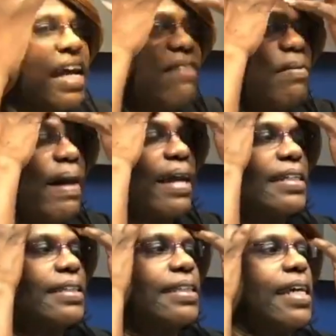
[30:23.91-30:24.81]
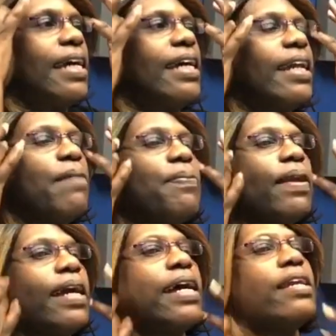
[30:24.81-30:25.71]
everybody's singing and they
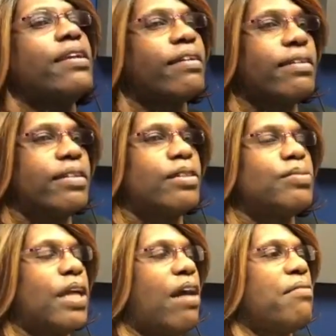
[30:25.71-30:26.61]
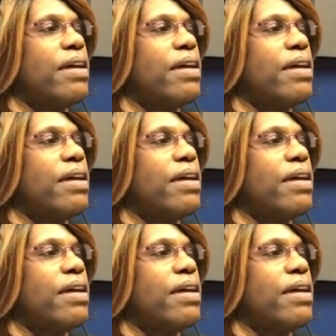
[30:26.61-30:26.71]
playing in the clubs. Y'all ready?